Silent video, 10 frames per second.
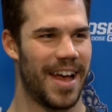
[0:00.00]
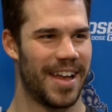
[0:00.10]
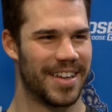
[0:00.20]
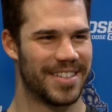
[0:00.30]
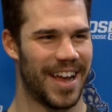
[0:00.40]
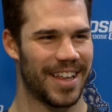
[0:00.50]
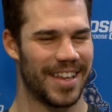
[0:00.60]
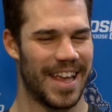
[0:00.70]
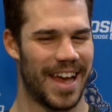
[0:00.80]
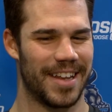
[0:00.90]
Yeah, exactly.
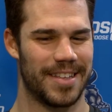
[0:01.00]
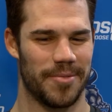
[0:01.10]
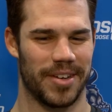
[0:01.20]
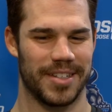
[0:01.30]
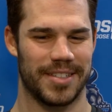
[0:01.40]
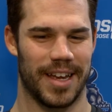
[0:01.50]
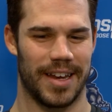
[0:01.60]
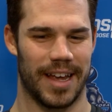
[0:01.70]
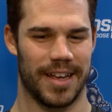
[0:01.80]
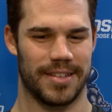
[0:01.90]
He had a team on his
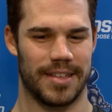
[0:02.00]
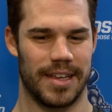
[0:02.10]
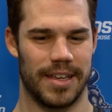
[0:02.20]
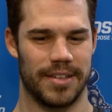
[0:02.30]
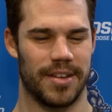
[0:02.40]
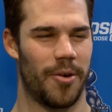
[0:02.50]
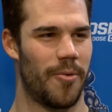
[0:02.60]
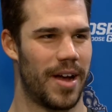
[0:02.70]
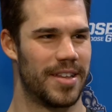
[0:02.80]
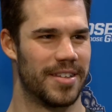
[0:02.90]
side. I guess he saw
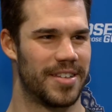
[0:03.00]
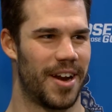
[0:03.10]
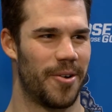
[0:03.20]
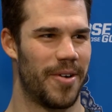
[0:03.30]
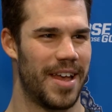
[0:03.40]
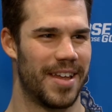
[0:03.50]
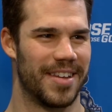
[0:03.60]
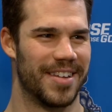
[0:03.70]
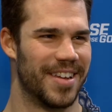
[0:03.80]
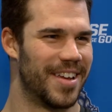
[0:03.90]
white the entire way,
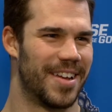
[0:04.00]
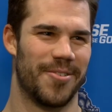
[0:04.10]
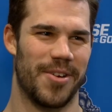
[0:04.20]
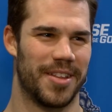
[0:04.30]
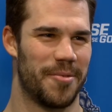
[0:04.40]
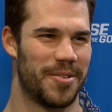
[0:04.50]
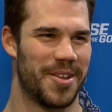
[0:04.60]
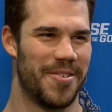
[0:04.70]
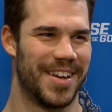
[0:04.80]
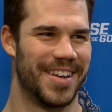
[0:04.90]
and we end up with
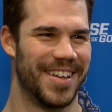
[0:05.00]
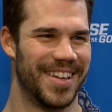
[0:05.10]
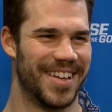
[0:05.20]
the win.